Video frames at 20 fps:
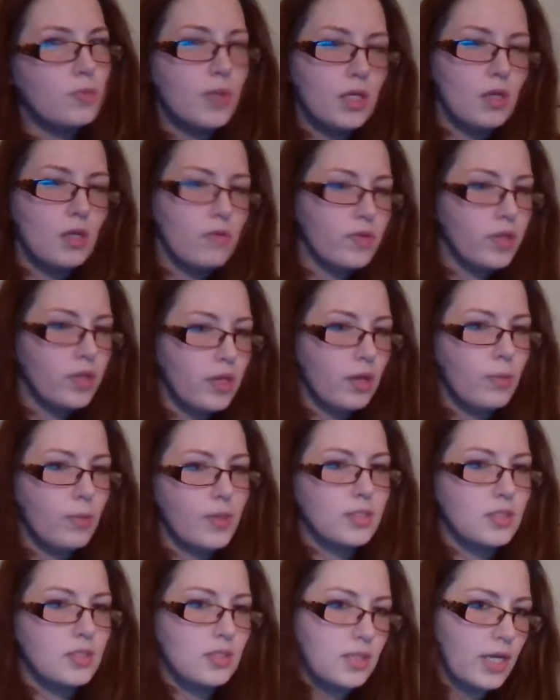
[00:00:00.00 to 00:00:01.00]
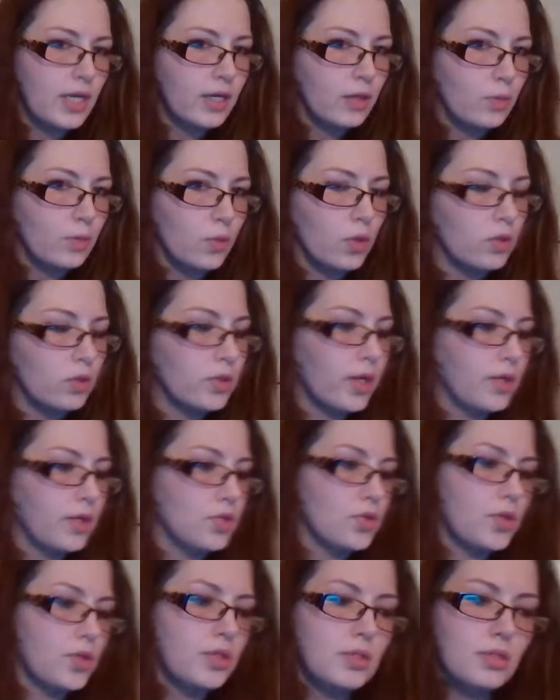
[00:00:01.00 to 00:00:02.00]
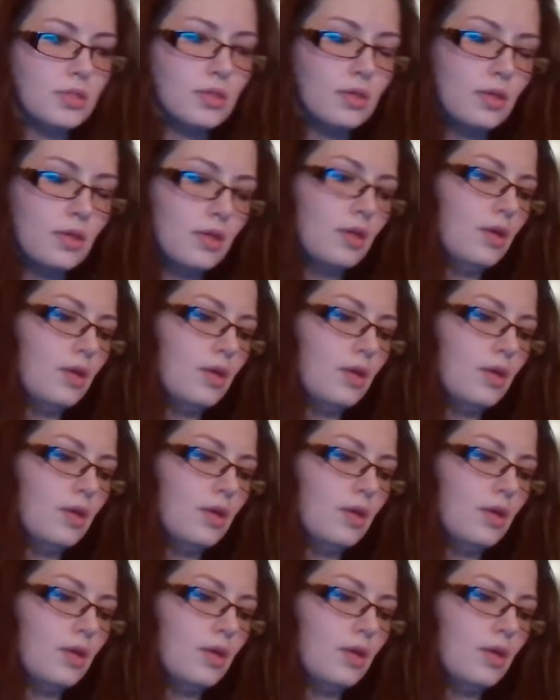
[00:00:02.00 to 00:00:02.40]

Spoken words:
but you don't really hear about second world countries.